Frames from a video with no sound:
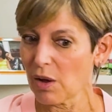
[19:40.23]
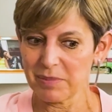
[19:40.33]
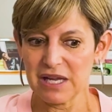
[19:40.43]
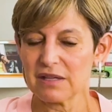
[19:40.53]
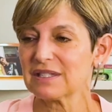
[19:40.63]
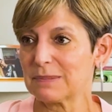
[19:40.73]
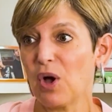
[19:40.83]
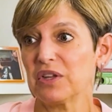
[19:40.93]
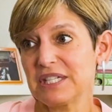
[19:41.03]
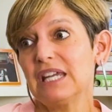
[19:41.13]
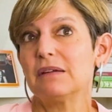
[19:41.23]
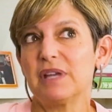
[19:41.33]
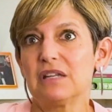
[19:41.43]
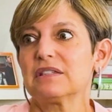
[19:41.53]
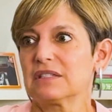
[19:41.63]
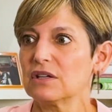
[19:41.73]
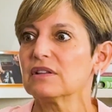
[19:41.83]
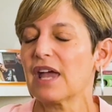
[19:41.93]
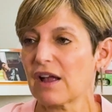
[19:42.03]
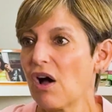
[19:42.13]
albeit small team, it is
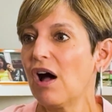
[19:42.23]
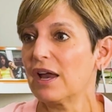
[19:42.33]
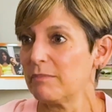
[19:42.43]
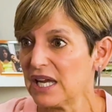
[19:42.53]
still like on me